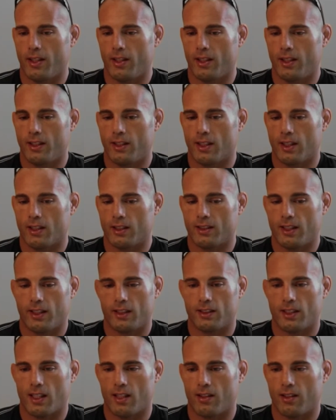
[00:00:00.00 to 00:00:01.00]
and he got a
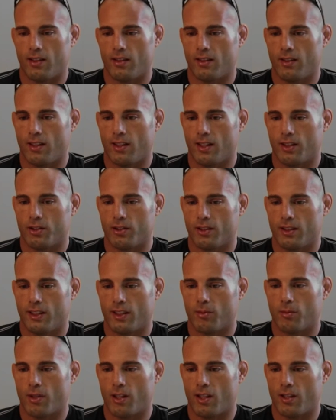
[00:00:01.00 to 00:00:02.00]
takedown and I couldn't
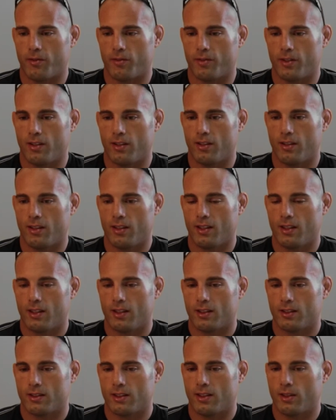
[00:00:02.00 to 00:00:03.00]
get him off
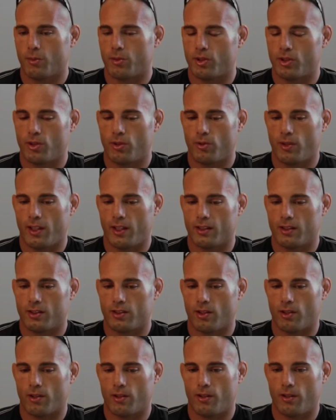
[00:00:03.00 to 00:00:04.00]
until it was too late.
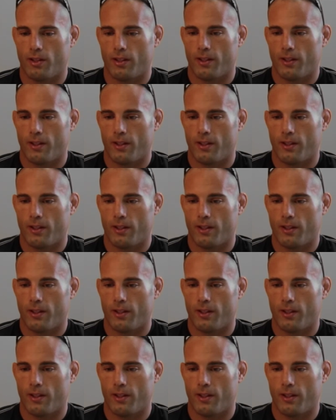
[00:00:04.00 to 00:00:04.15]
So,